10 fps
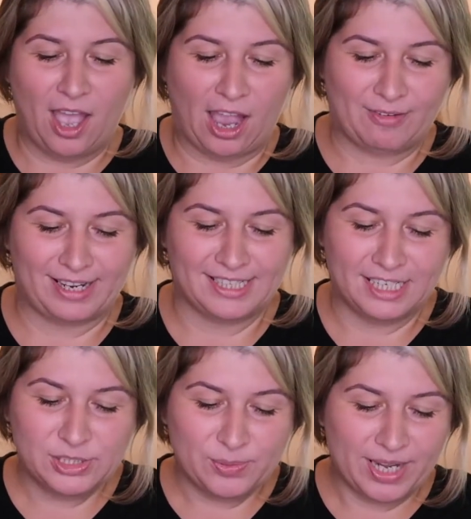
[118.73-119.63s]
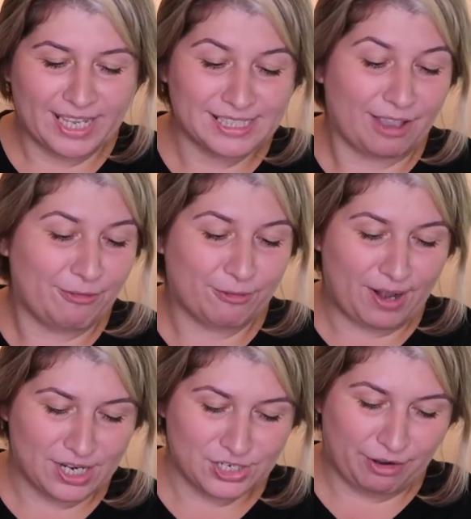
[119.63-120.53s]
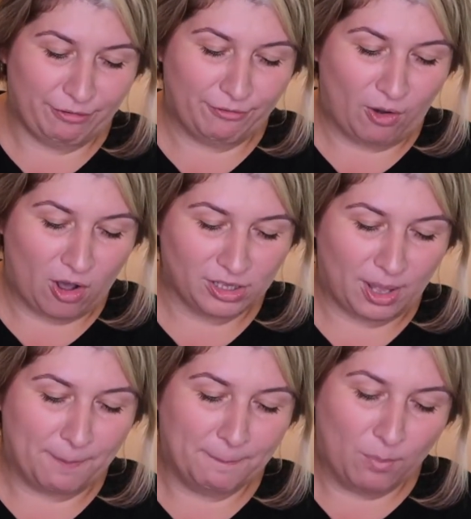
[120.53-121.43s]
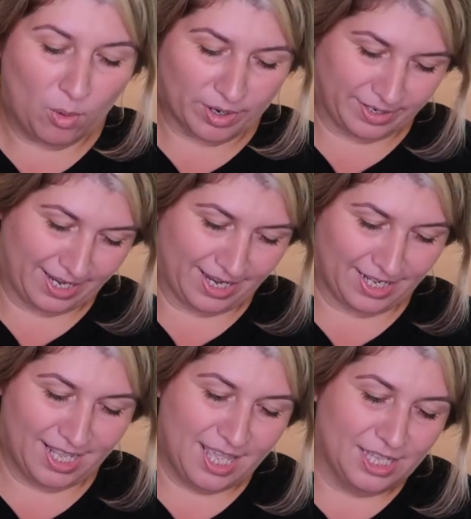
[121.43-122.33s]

All right, this one is a fresh fall morning.